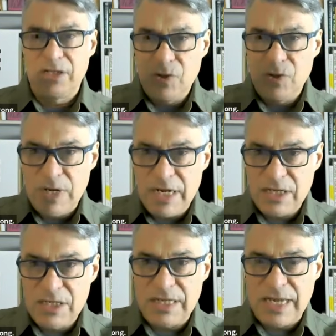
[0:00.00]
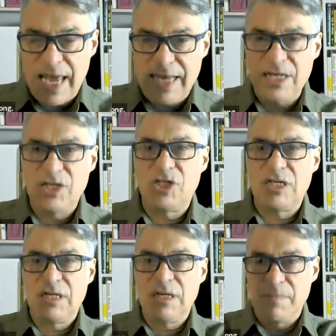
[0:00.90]
tune into the
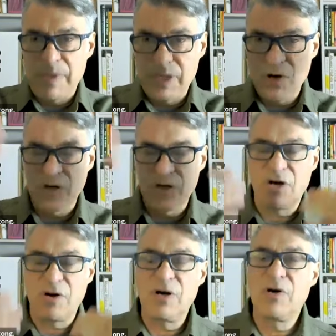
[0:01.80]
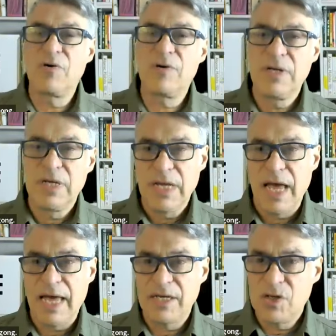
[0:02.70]
energy beyond our own,
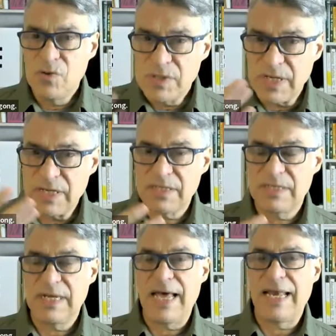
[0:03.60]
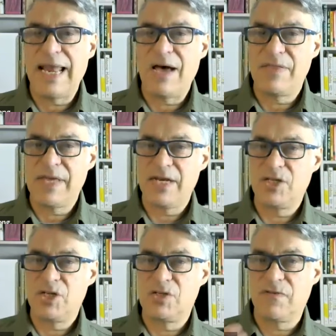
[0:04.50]
and use it to allow the
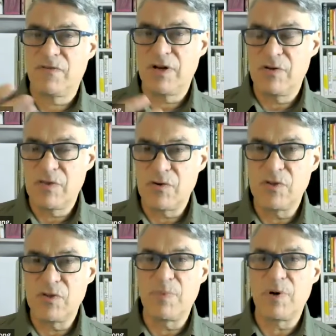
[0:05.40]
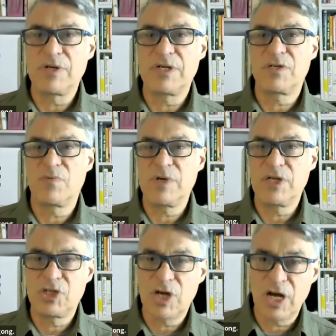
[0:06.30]
energy to flow through the body to
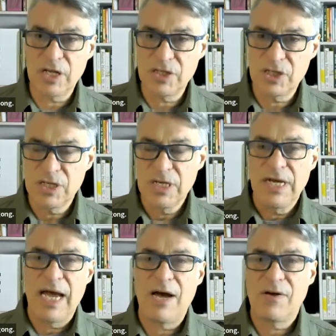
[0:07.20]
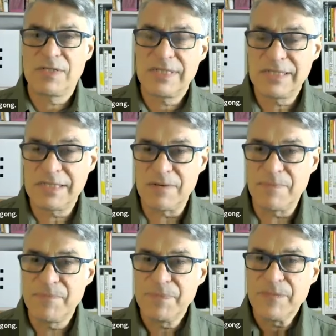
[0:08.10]
recharge our
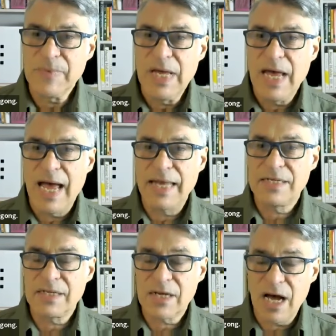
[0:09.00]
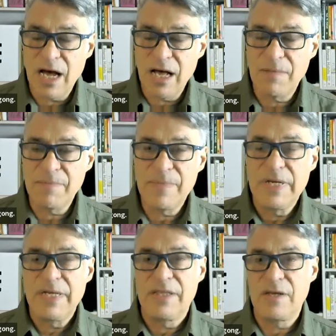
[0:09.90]
system and to calm
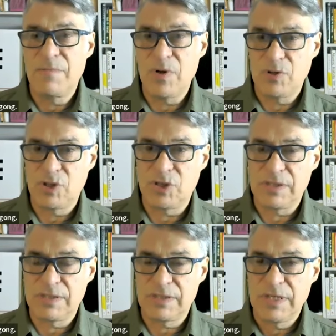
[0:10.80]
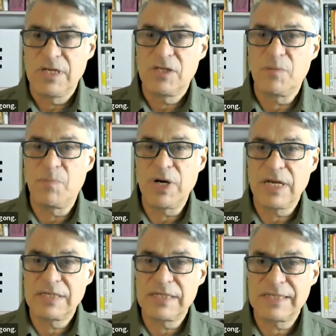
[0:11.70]
the emotions, to
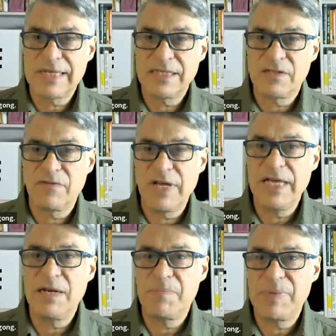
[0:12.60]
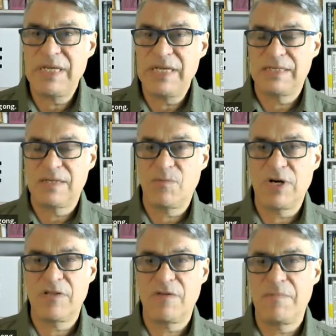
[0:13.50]
bring us a sense of inner peace. And
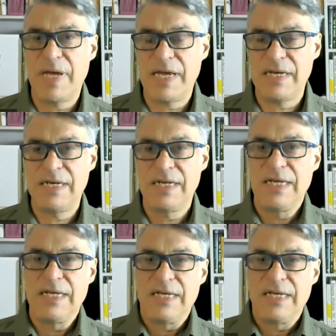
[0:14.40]
one of the main